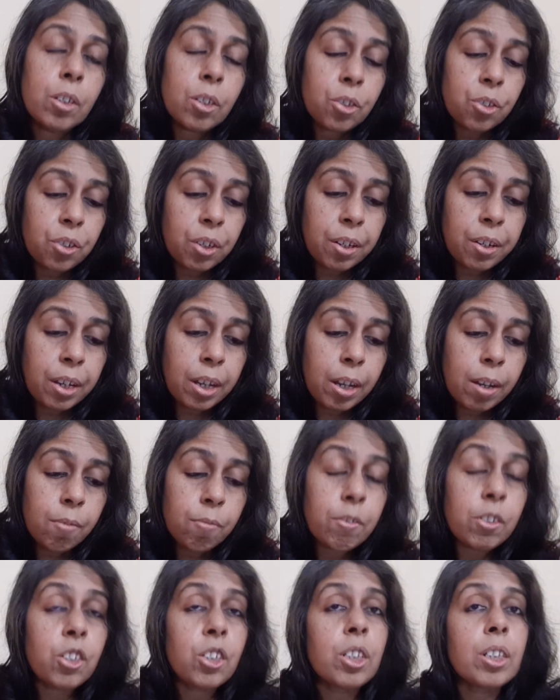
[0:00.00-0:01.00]
Syria,
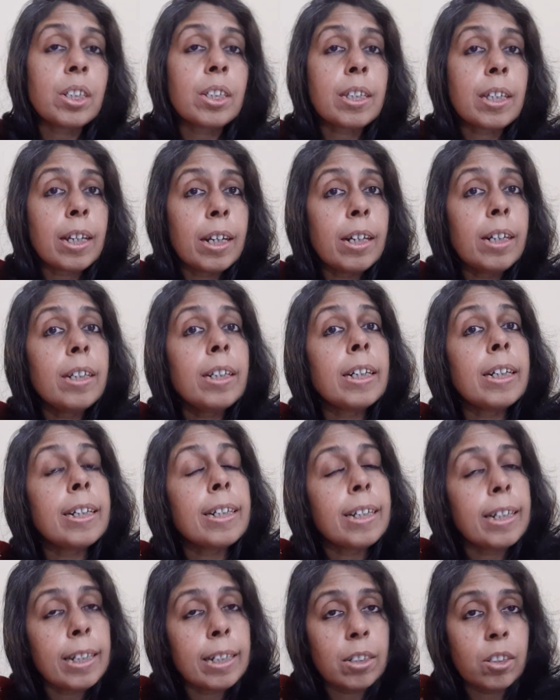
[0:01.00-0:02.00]
which has killed
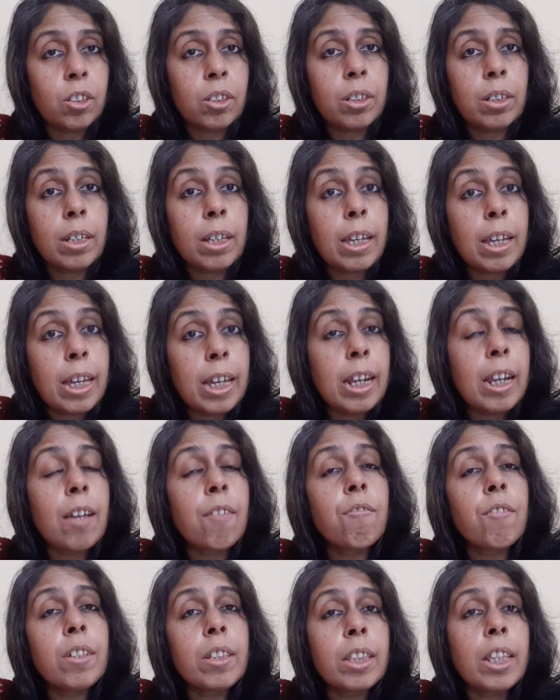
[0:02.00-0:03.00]
at least
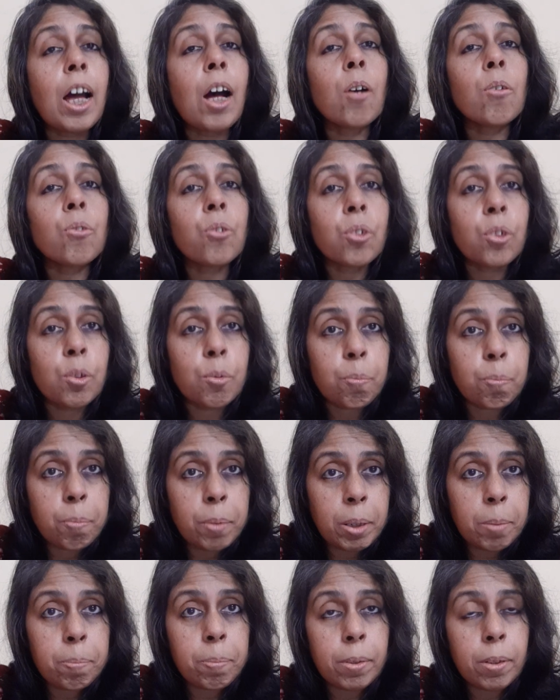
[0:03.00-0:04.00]
11,000
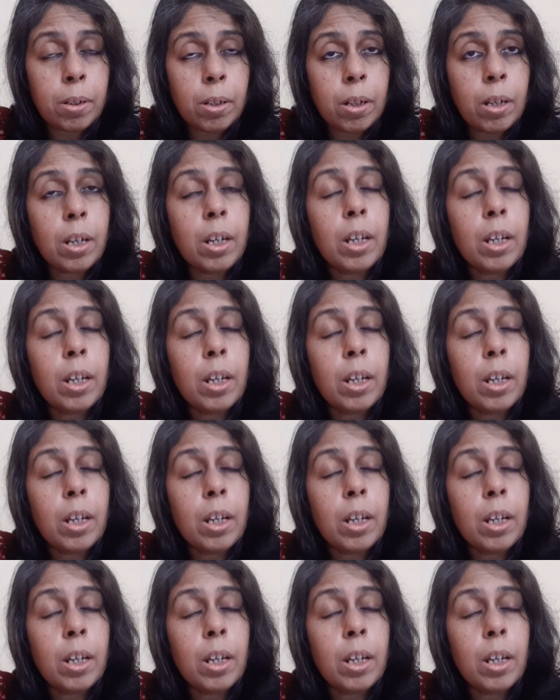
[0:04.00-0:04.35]
people